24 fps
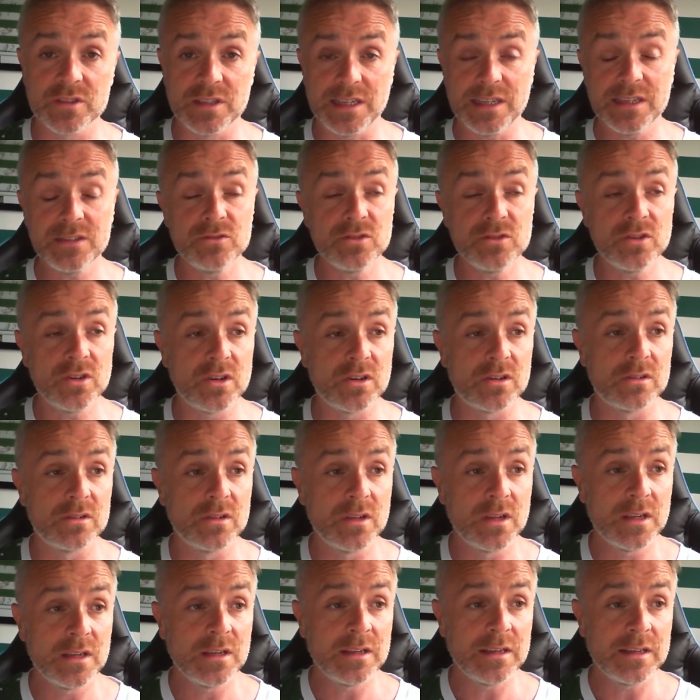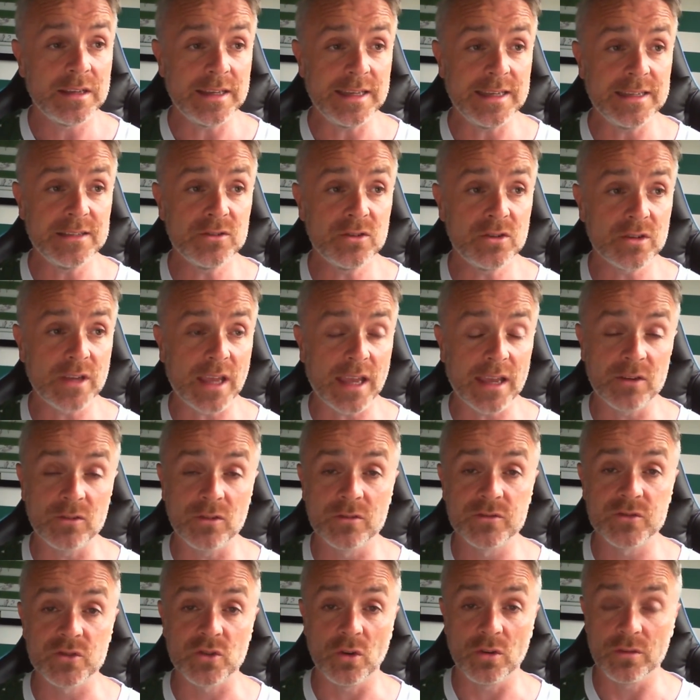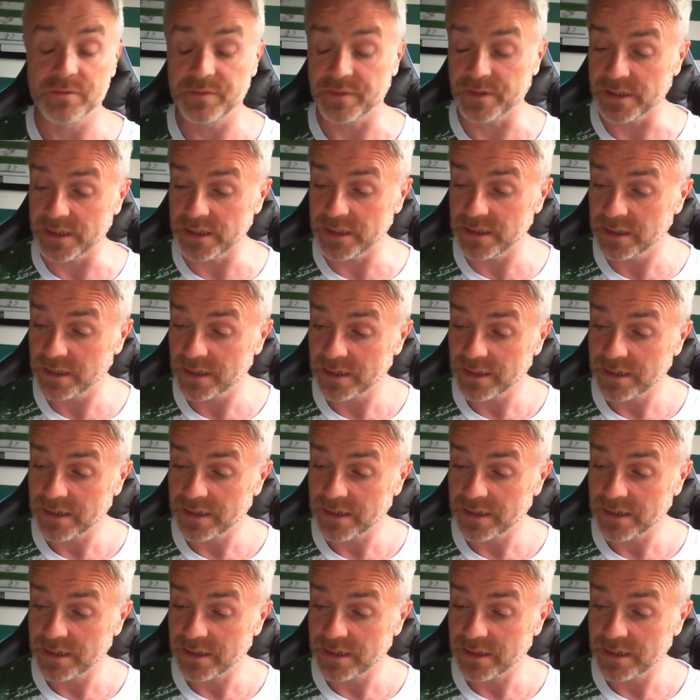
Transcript: He's not getting off scot-free.